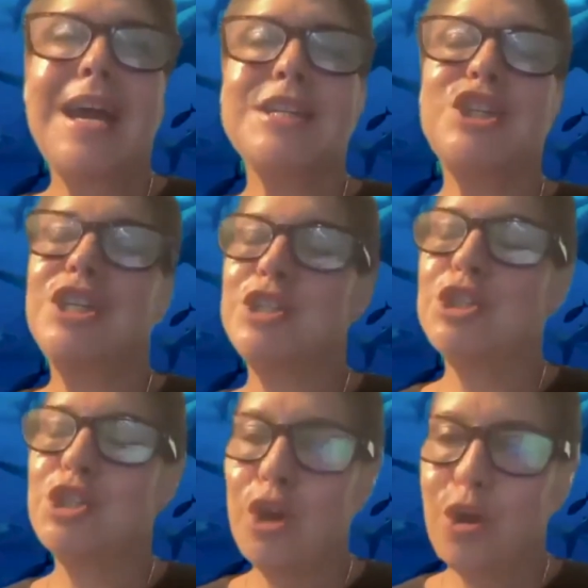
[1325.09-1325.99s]
And
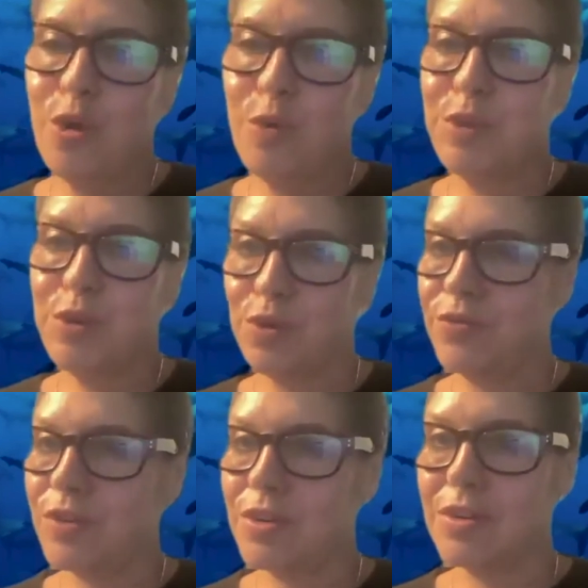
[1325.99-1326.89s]
she's so
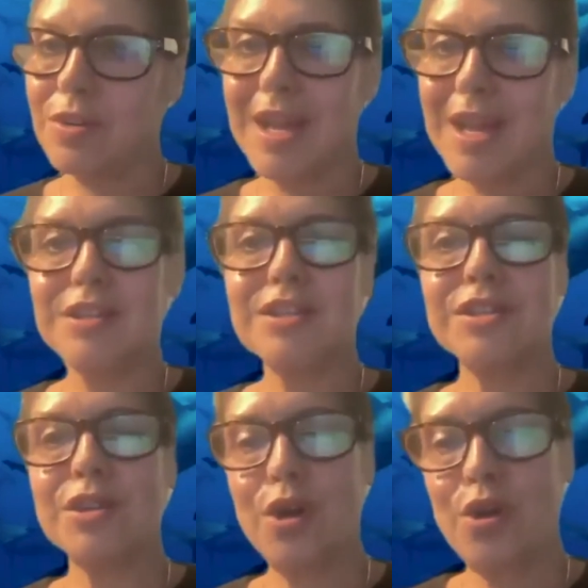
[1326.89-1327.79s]
beautiful and
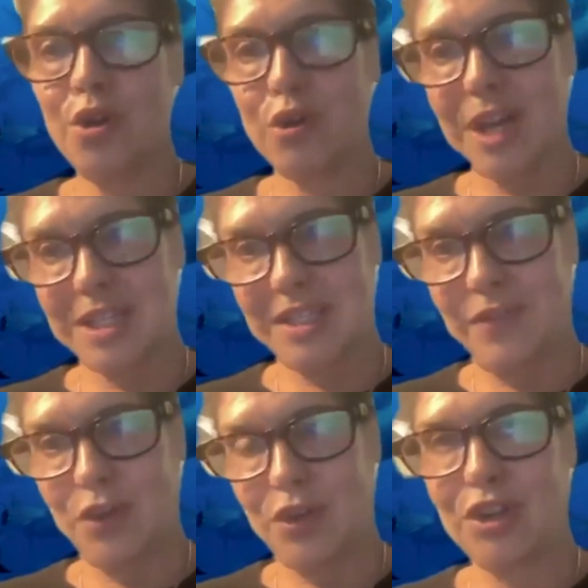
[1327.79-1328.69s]
so
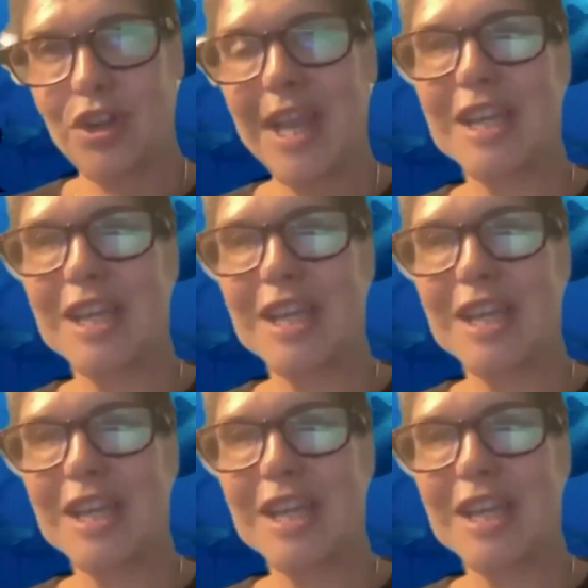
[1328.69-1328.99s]
graceful.